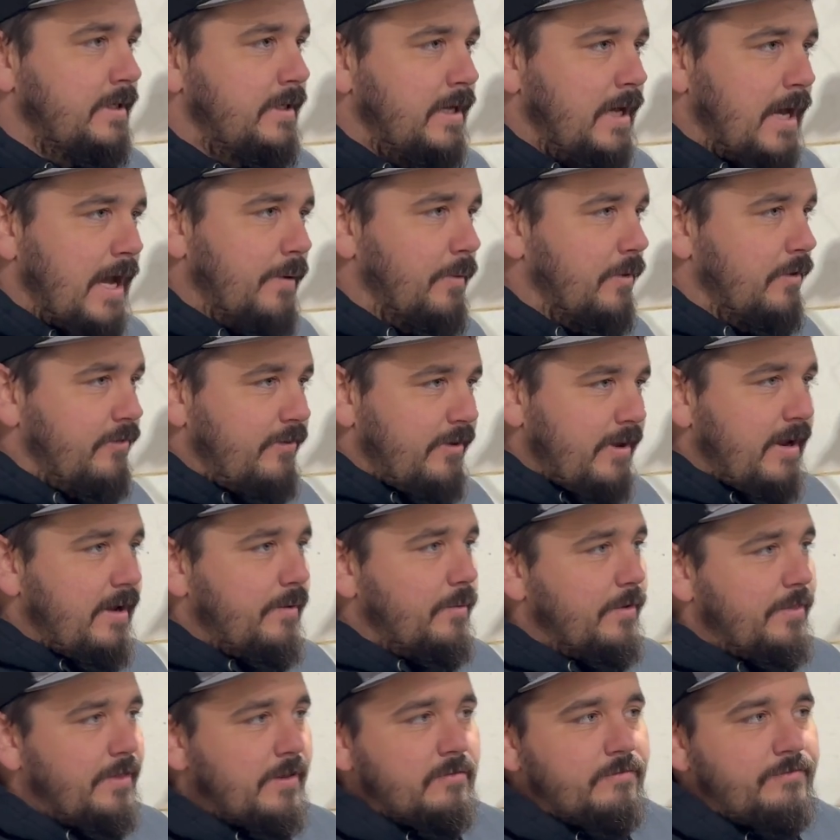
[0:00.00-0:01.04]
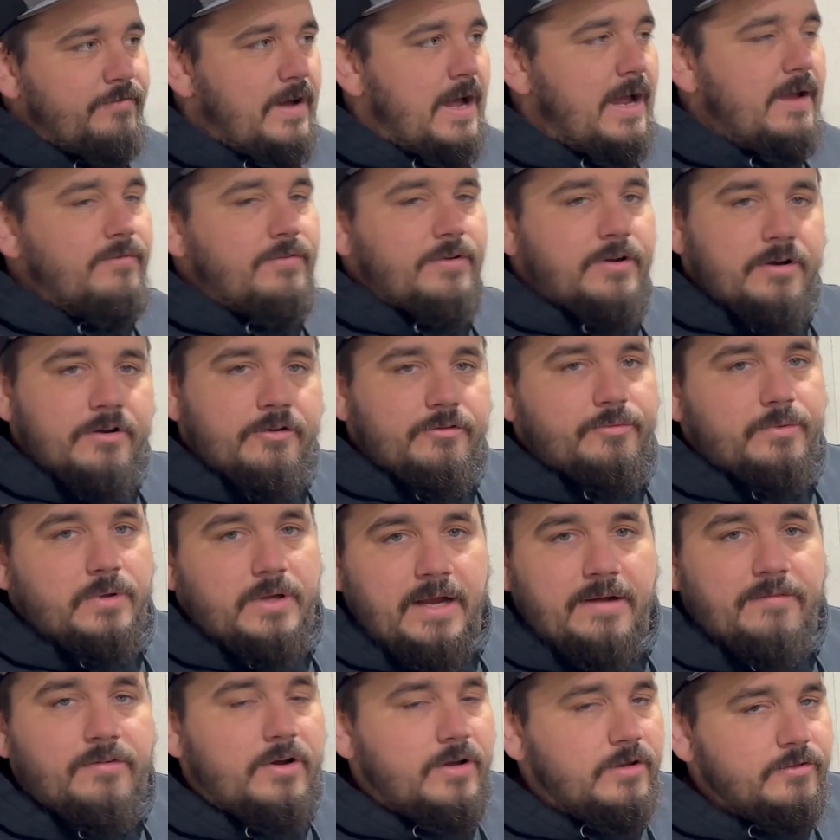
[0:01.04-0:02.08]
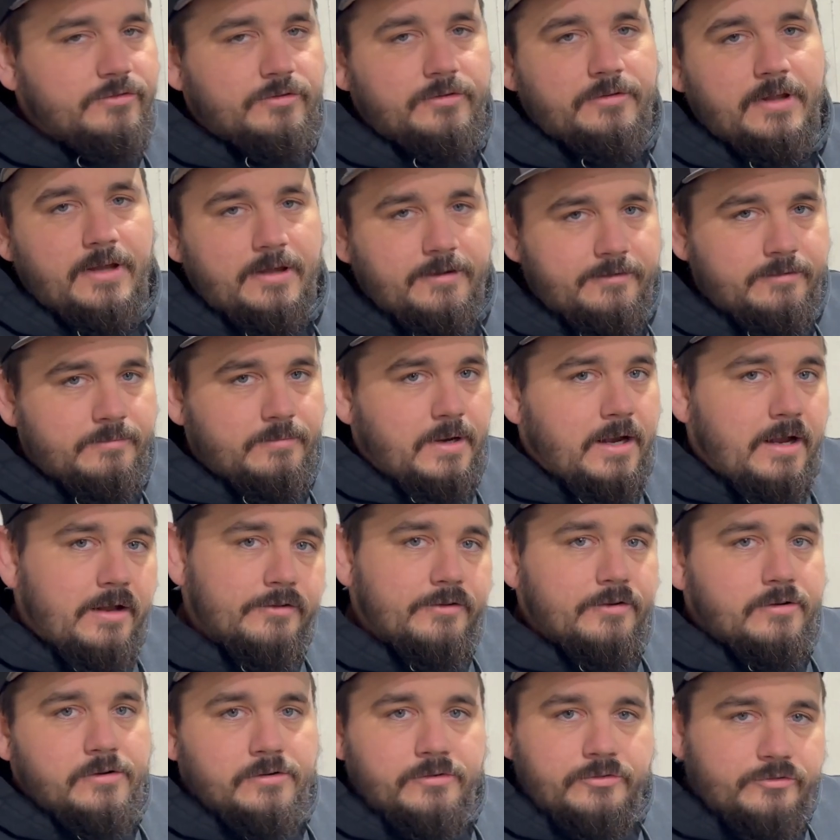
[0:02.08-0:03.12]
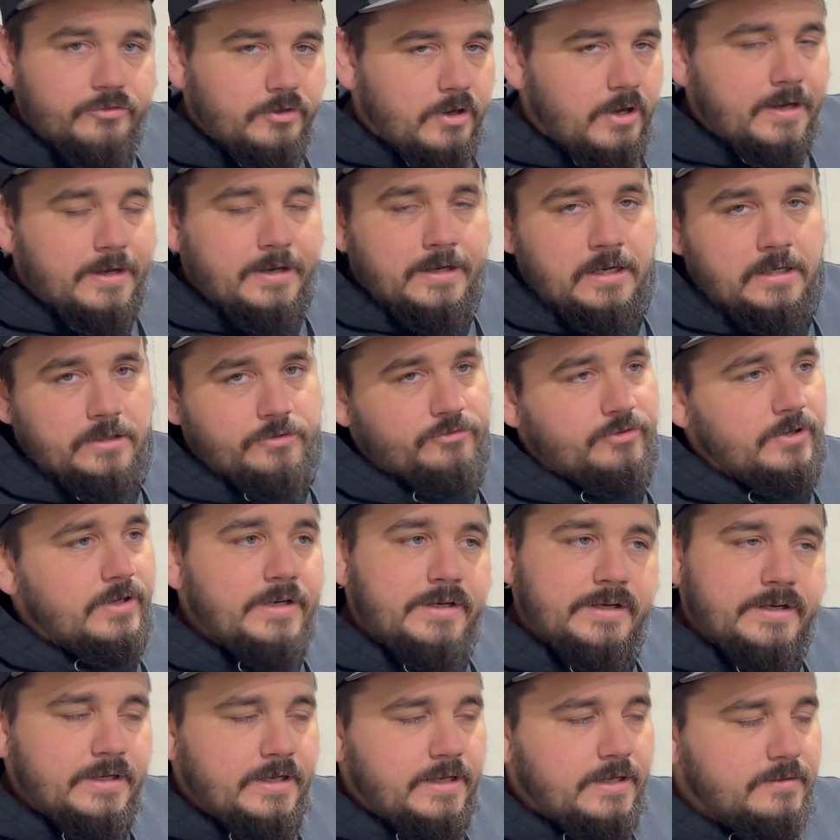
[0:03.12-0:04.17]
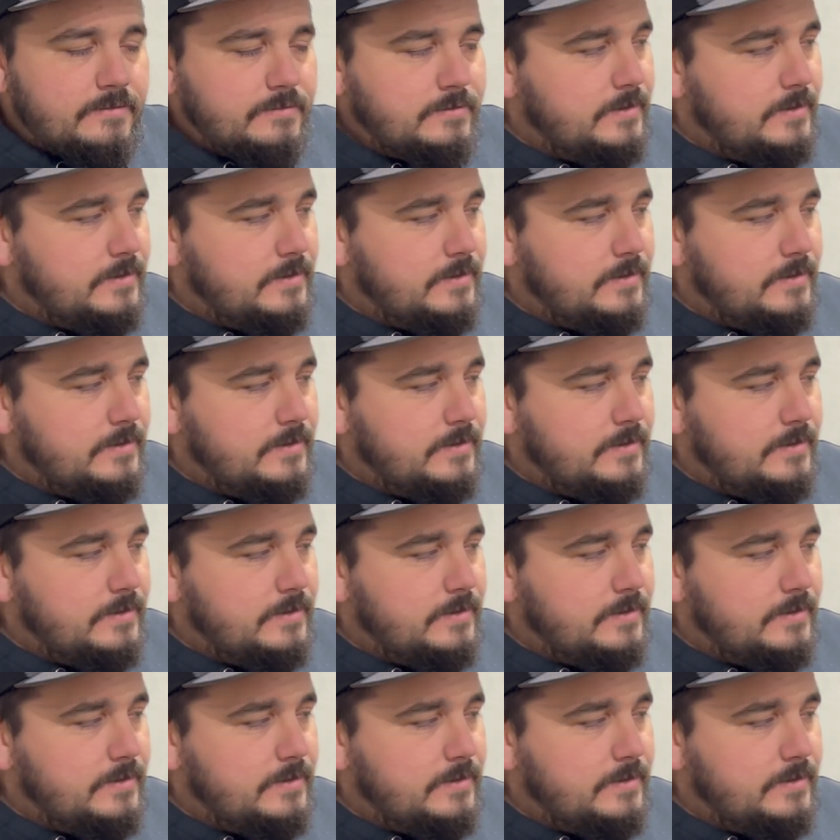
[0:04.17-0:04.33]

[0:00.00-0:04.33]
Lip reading: I would say within 5 years, we'll have 100,000 miles on this truck and I'll trade it in.